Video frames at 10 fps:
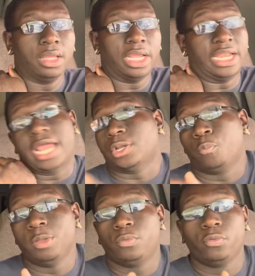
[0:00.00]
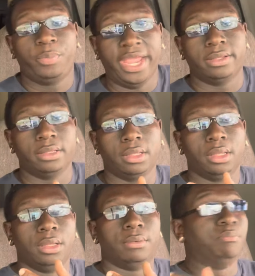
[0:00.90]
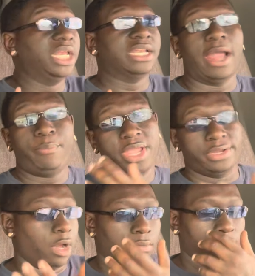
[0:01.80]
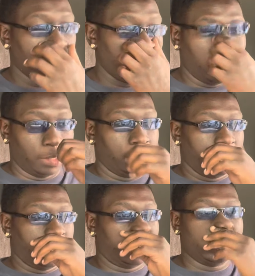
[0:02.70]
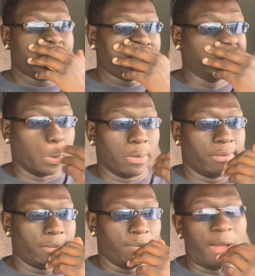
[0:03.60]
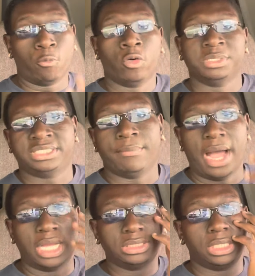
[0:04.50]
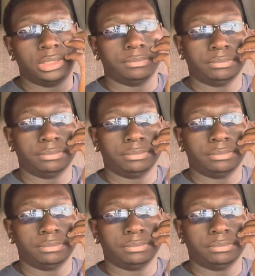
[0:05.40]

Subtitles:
And I know people who paid it. Me, did I pay it? No. Because my woman set mine up.